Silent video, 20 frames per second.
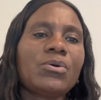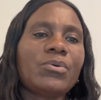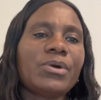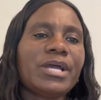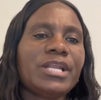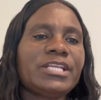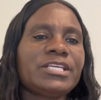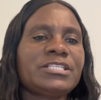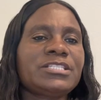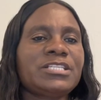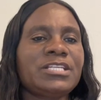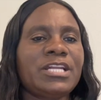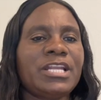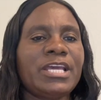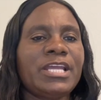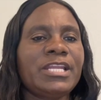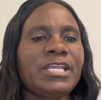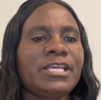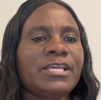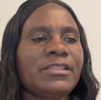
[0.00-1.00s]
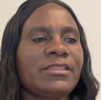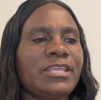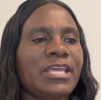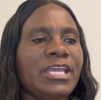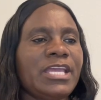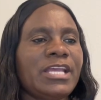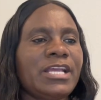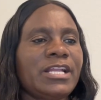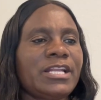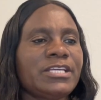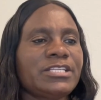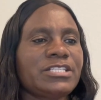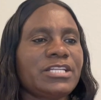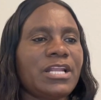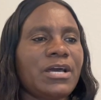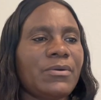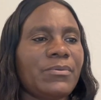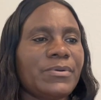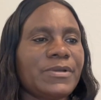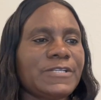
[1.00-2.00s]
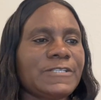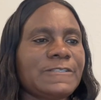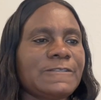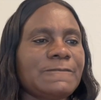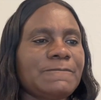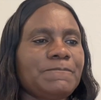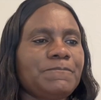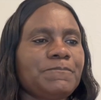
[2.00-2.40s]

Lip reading: while still learning the English language.